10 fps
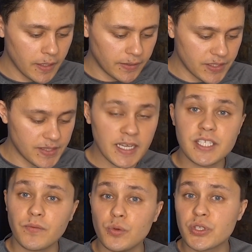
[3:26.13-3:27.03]
These
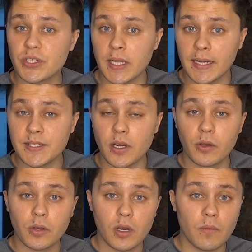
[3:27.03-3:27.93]
next few slides are
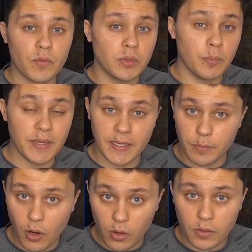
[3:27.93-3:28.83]
going to come from the
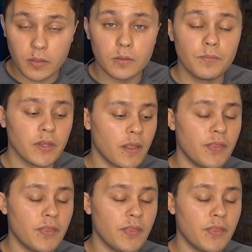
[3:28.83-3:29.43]
Medium article